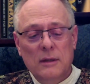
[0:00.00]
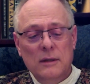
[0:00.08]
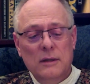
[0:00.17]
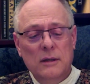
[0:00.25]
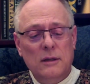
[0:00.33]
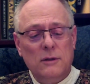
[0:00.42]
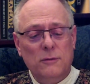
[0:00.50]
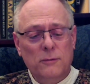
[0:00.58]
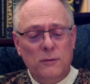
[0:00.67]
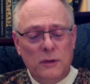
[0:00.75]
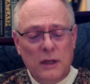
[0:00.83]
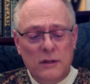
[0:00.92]
"If
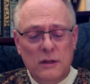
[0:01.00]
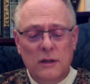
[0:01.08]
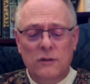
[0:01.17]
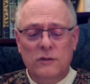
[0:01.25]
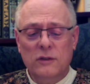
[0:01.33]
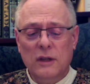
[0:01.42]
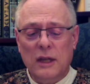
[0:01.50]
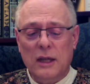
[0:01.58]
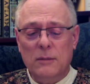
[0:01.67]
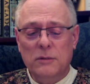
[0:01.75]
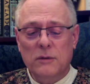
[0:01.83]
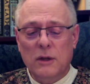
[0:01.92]
they did
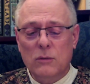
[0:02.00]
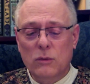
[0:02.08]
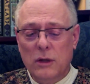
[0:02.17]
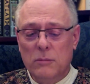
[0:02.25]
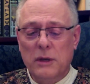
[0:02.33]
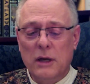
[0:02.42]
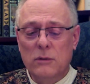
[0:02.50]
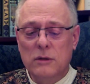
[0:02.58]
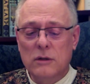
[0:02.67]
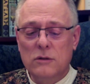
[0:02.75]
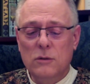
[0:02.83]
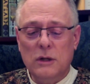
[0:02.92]
escape, then we are bound
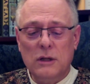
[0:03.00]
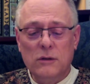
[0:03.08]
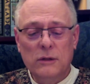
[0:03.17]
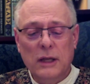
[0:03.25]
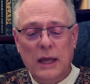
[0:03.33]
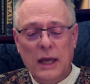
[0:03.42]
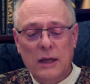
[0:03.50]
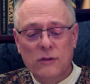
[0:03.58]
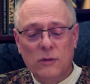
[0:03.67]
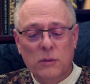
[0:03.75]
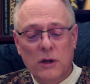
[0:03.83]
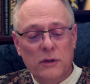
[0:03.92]
in duty to lay hands upon